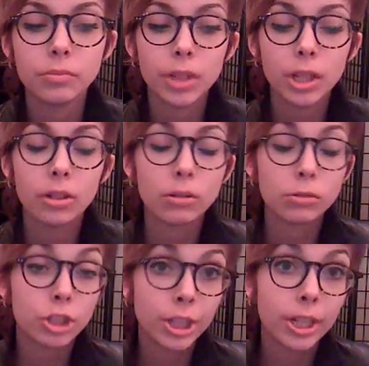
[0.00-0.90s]
you know,
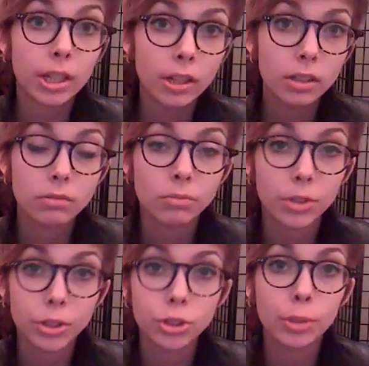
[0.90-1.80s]
Chi,
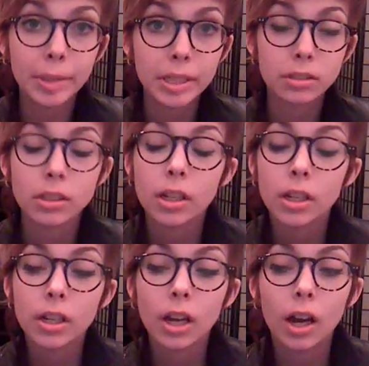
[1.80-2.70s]
the Chobits,
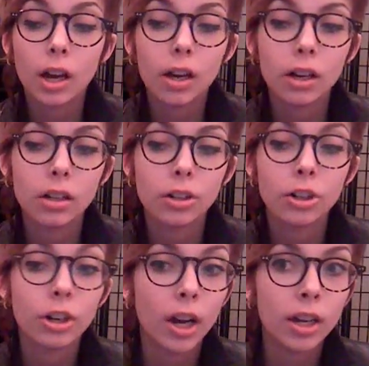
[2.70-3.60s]

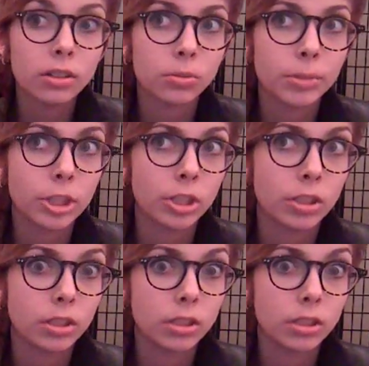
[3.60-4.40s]
her on switch is